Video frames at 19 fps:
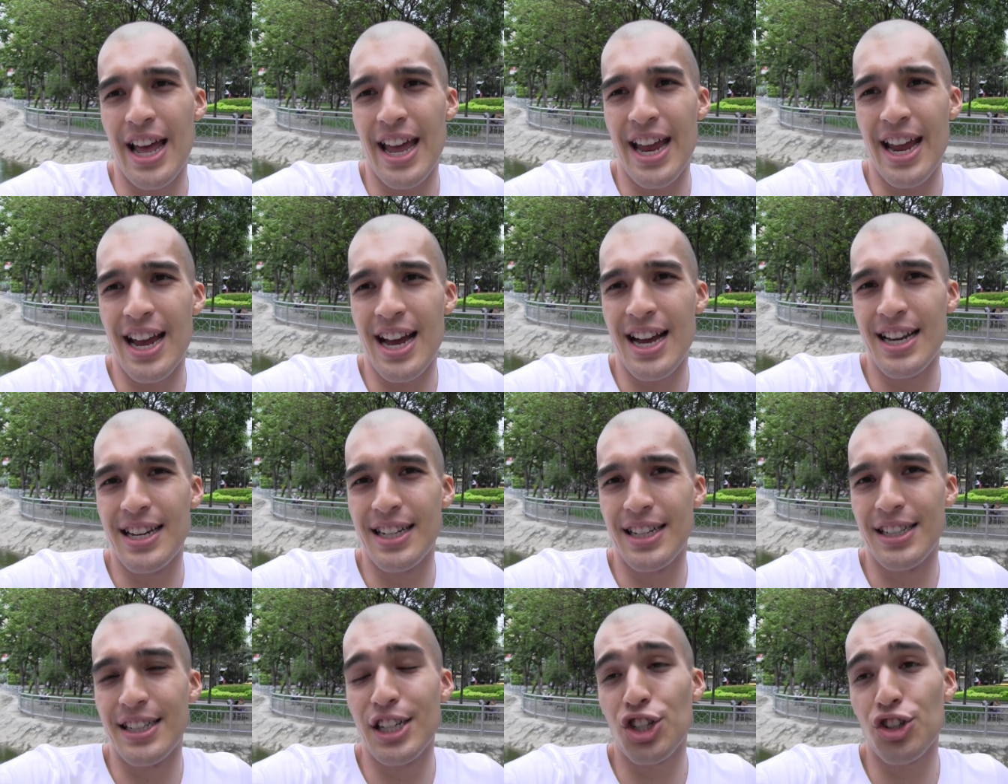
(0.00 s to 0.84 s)

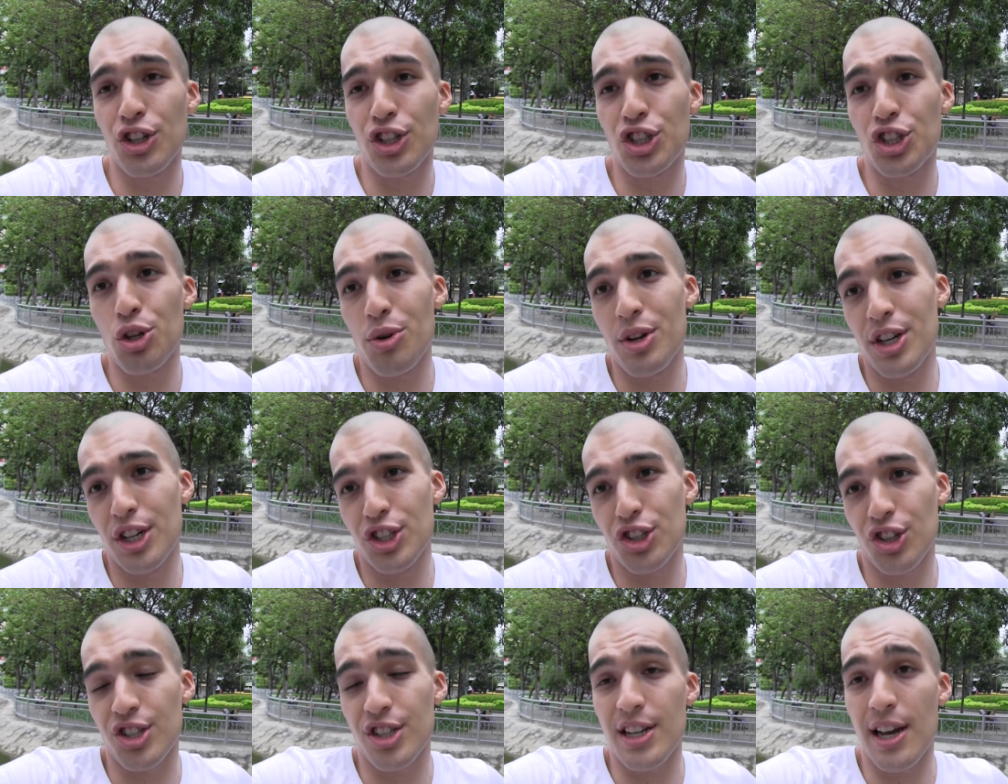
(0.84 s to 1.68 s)
And District 2 and
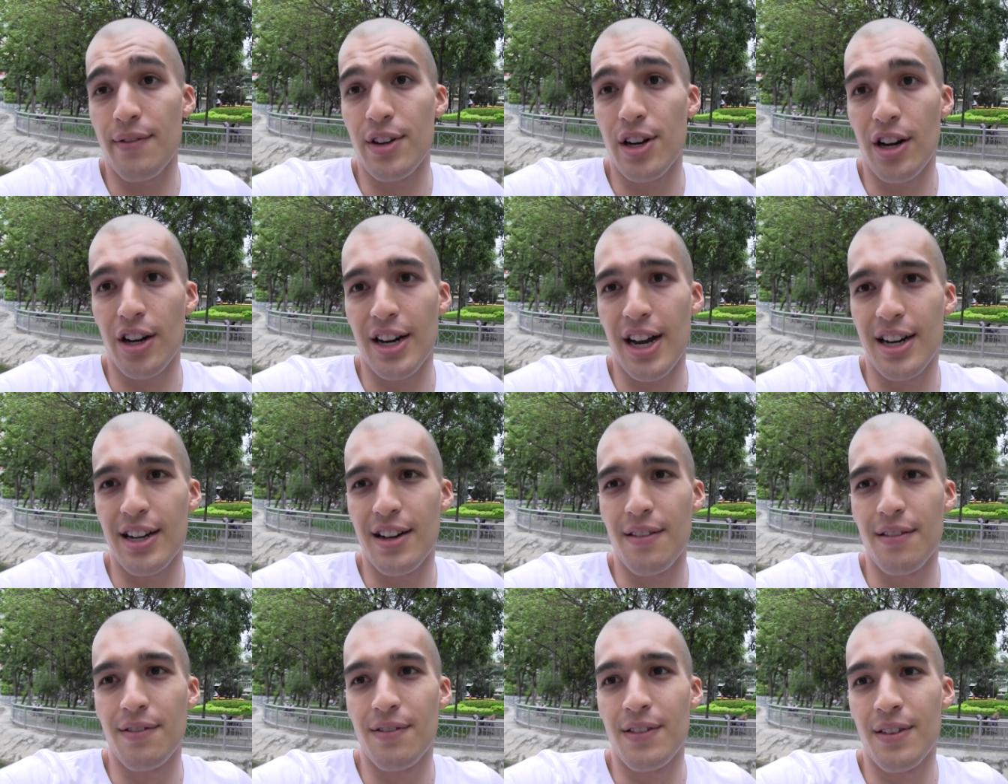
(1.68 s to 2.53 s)
District 7 are kind
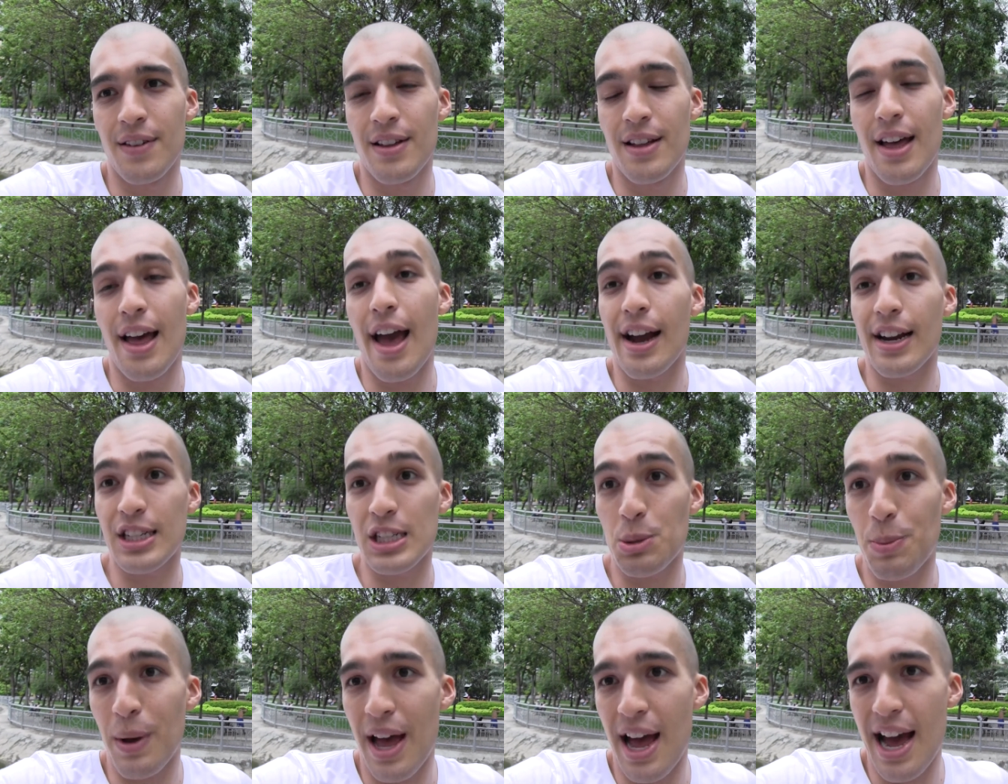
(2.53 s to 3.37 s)
of
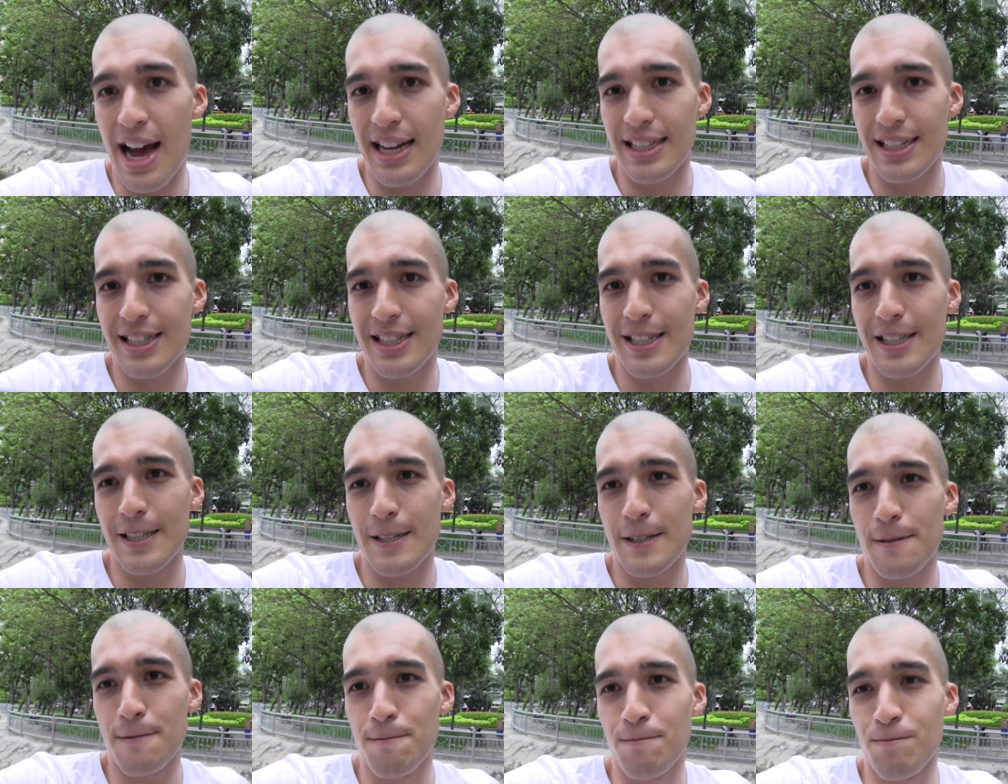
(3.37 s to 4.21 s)
expat
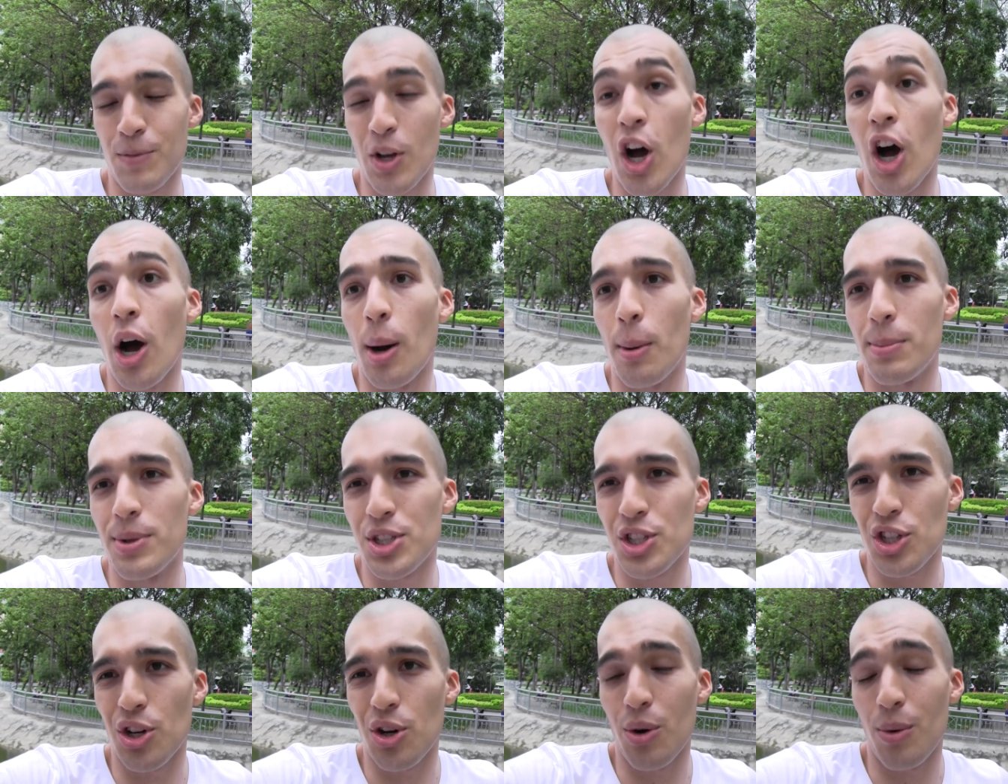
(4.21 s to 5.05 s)

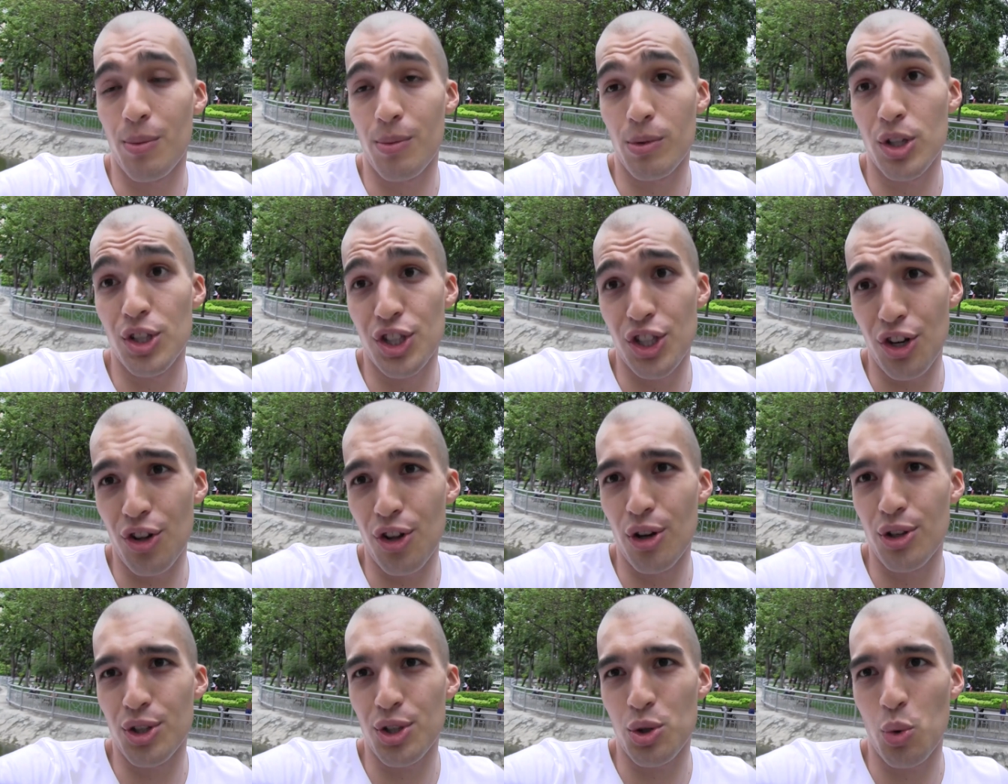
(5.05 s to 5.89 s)
hubs, so consider
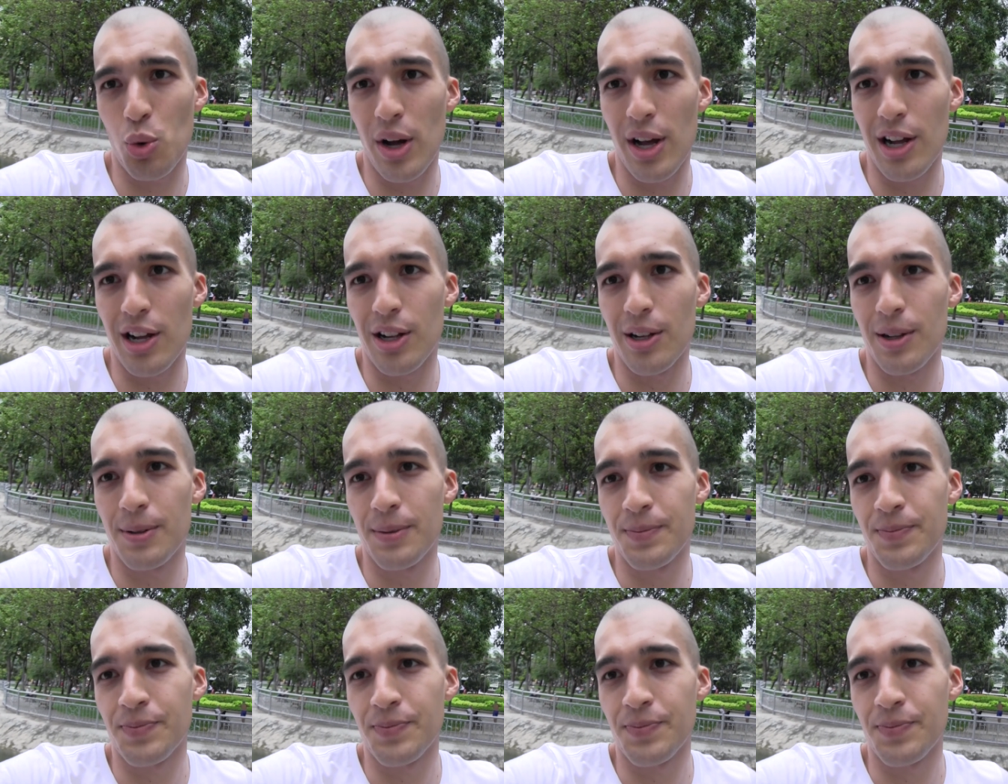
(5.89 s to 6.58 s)
those as well.